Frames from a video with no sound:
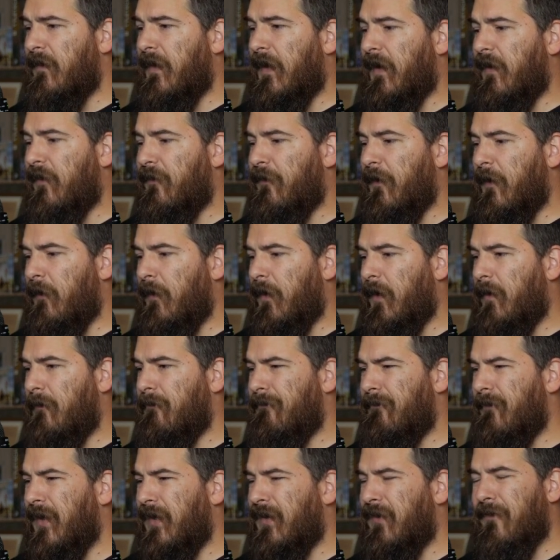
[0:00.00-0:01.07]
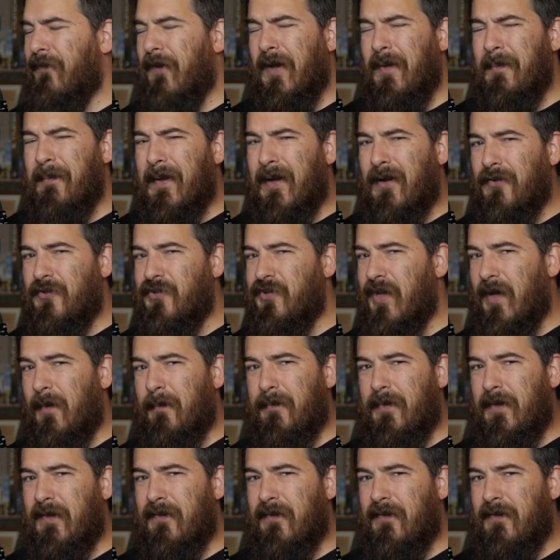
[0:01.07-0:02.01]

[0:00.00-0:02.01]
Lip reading: that it's a very bare ship.